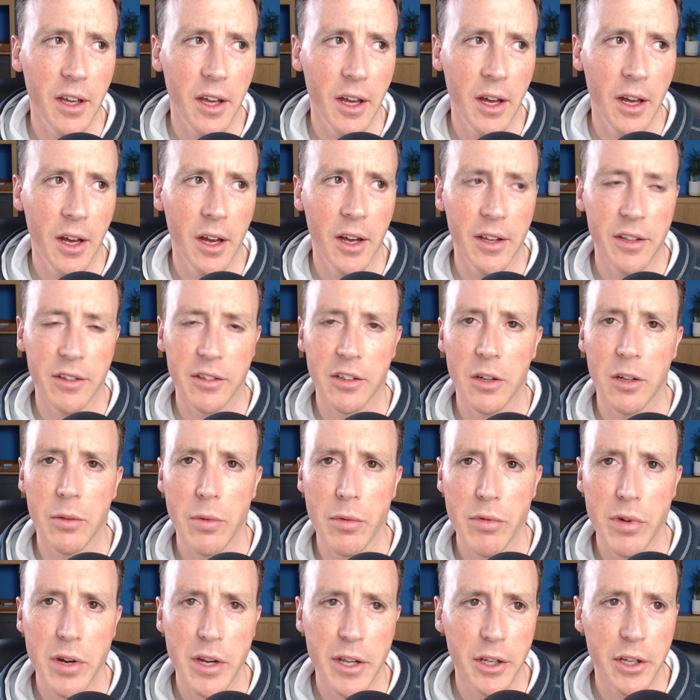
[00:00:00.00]
is going to be
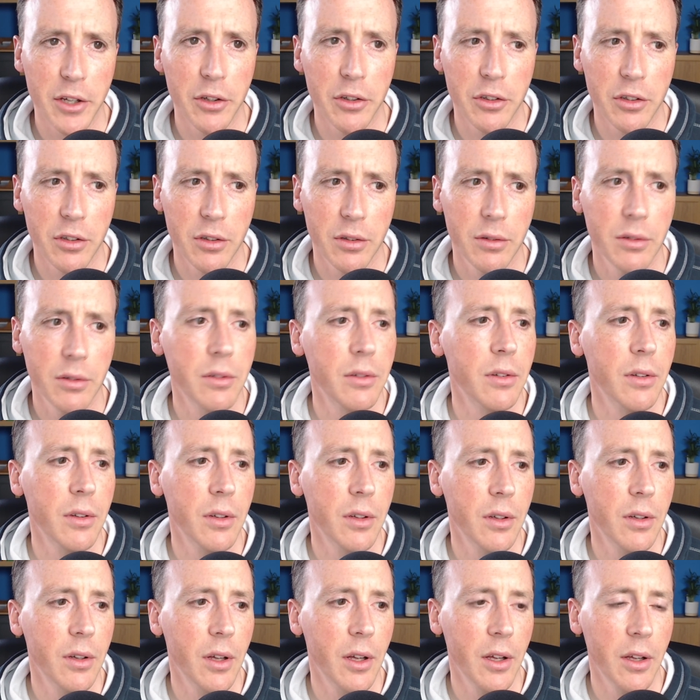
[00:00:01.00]
really good
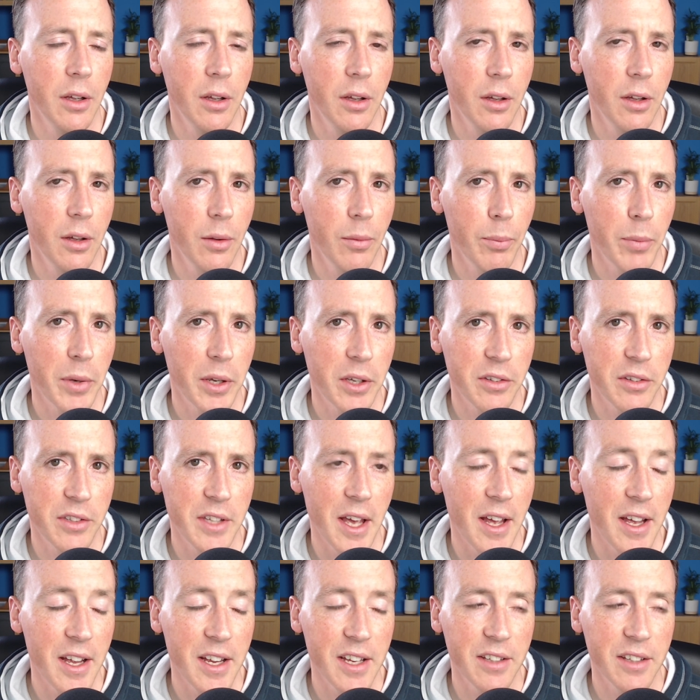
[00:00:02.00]
because
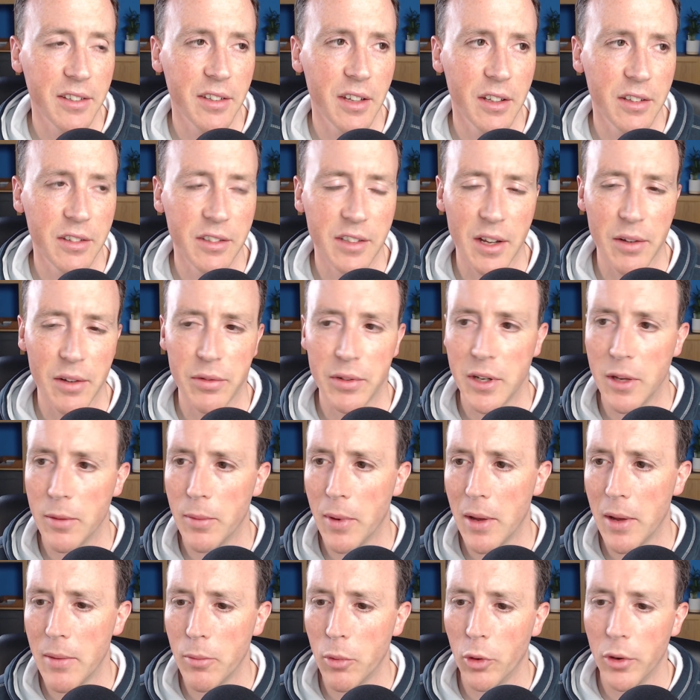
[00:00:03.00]
yeah, it's definitely a
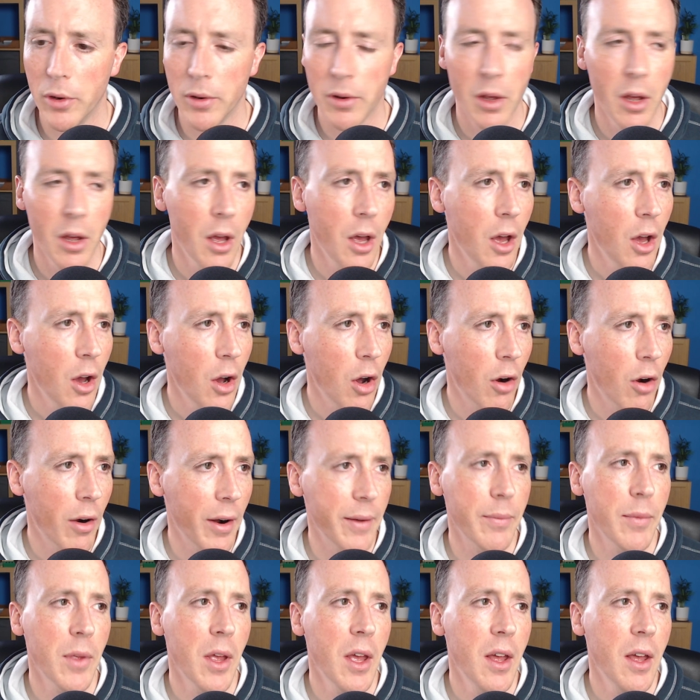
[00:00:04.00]
pain point. All
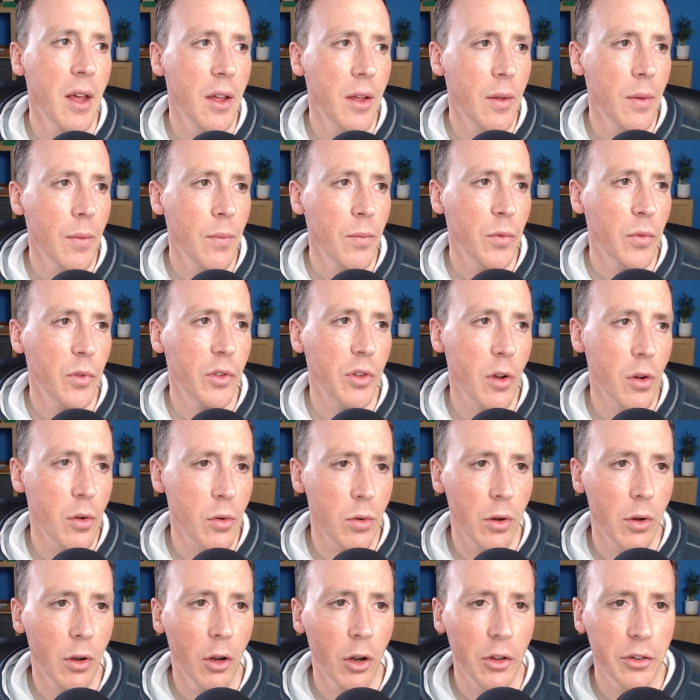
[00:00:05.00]
right. So
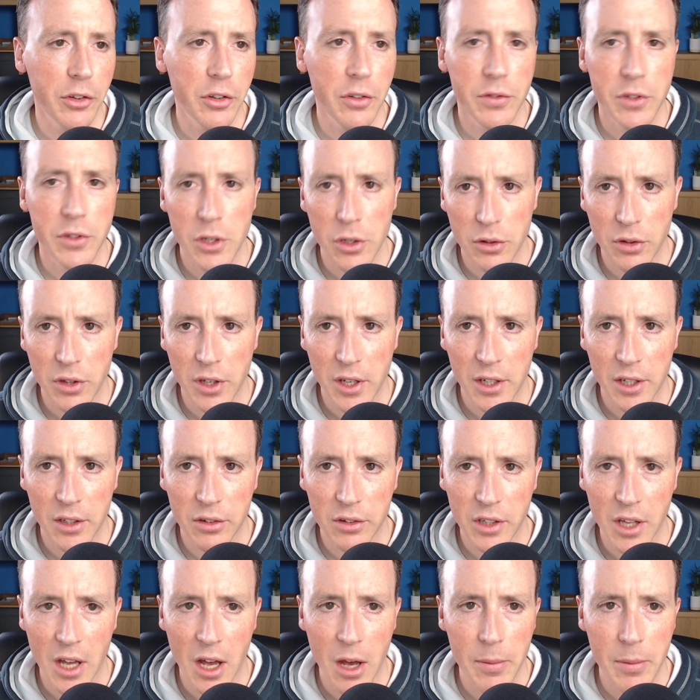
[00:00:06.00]
lots of new
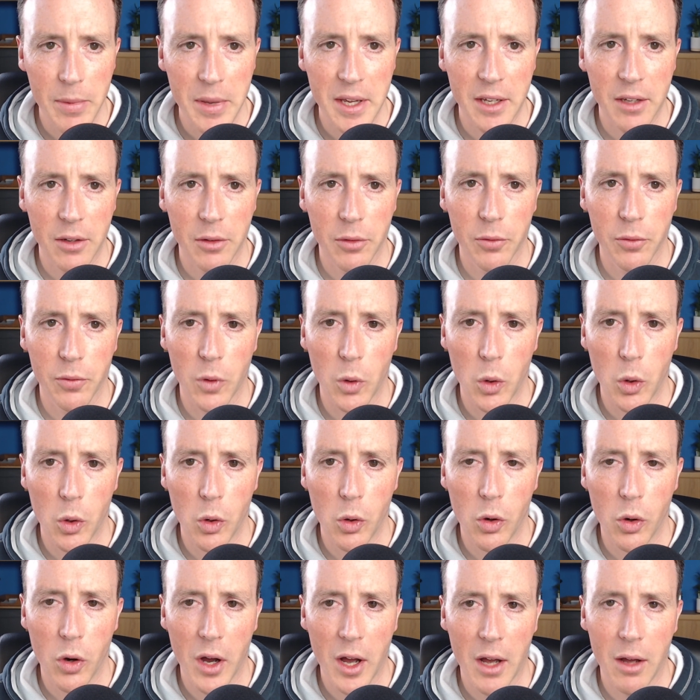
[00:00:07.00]
things coming
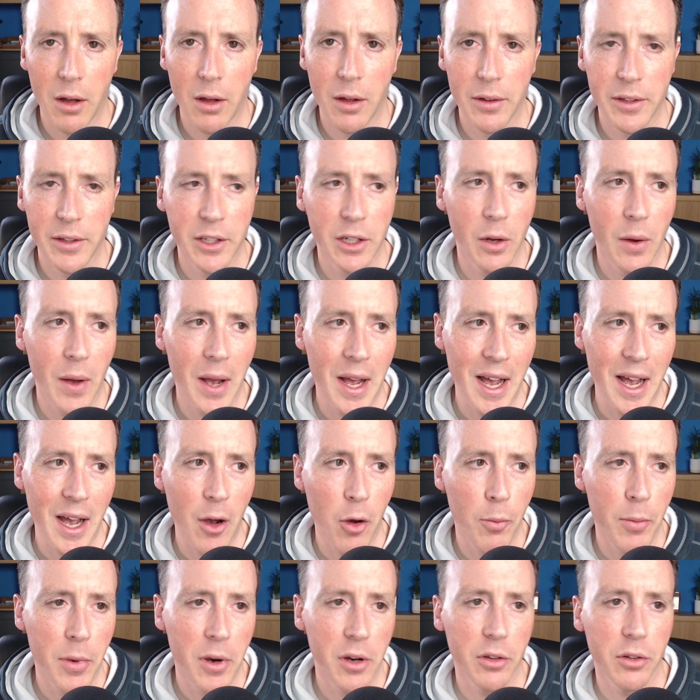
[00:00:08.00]
for
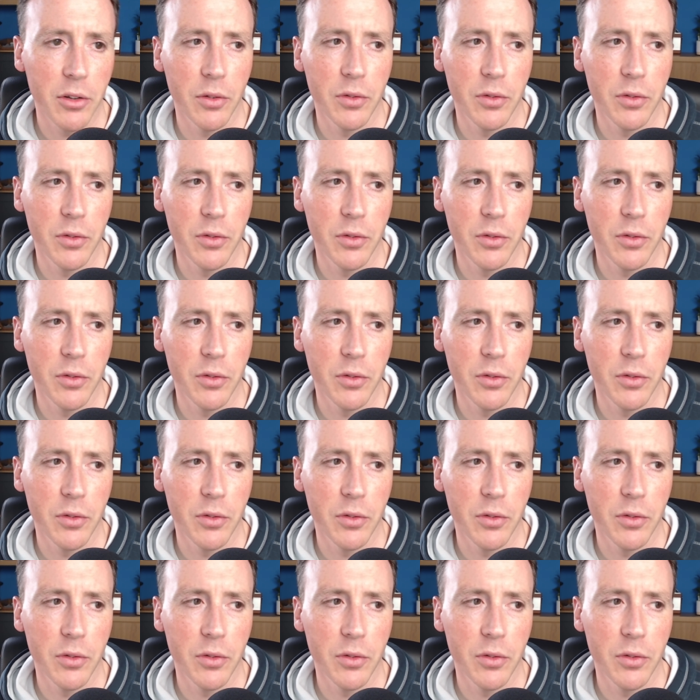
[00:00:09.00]
how Microsoft